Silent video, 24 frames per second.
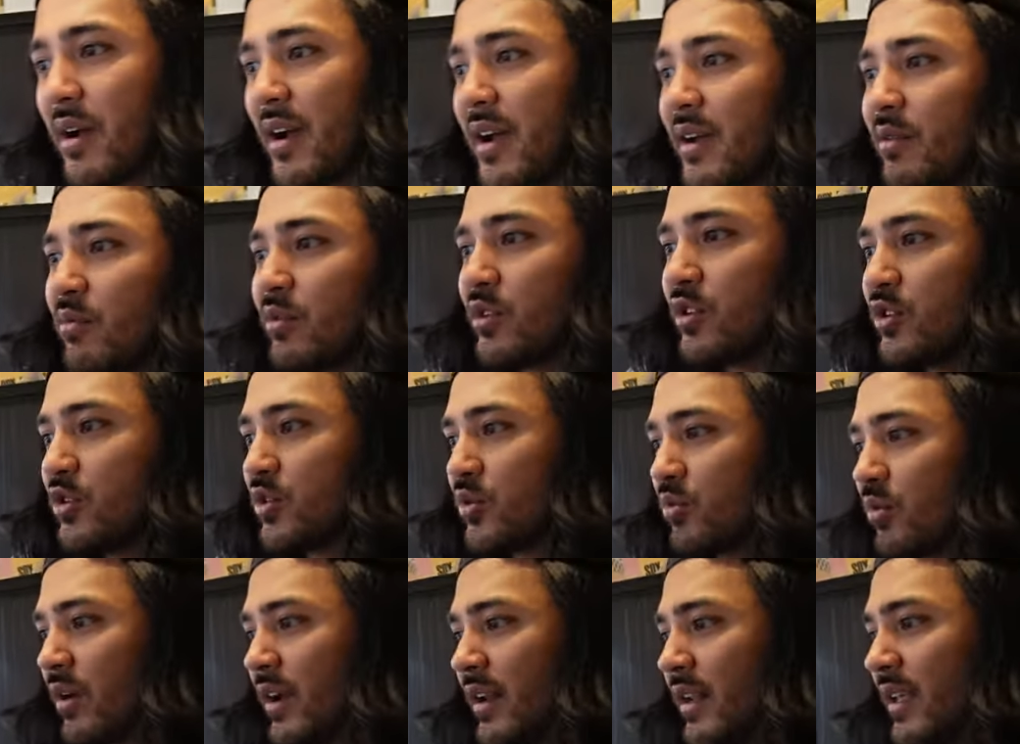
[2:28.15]
by, and when
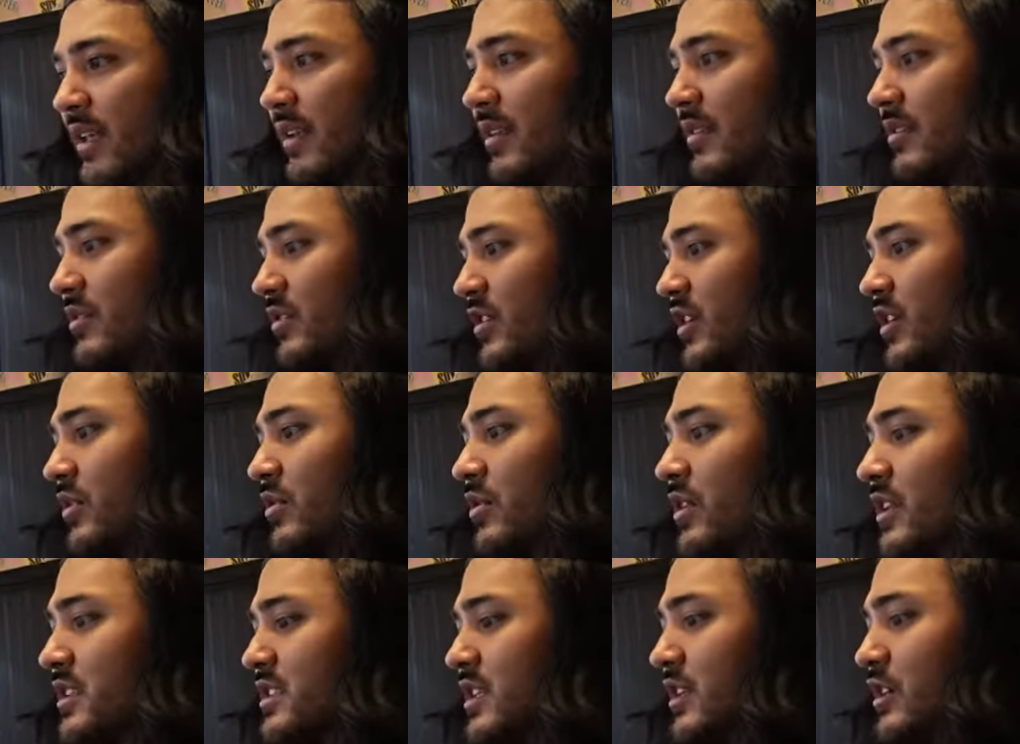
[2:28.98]
you're ready, here,
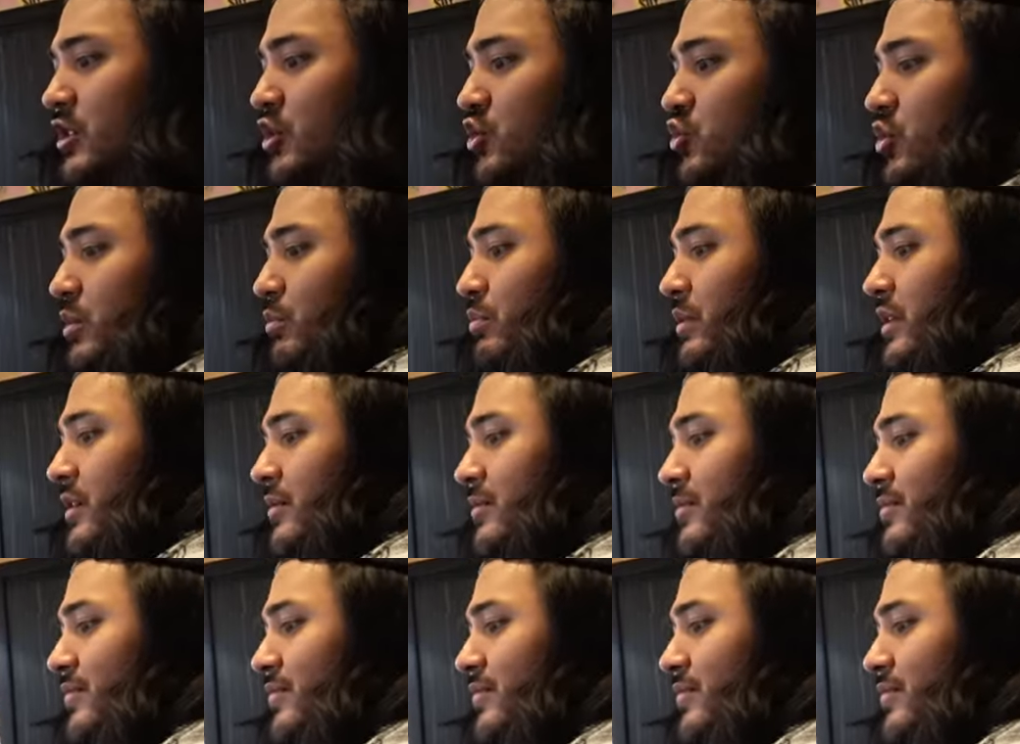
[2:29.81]
let's hit a shrimpy.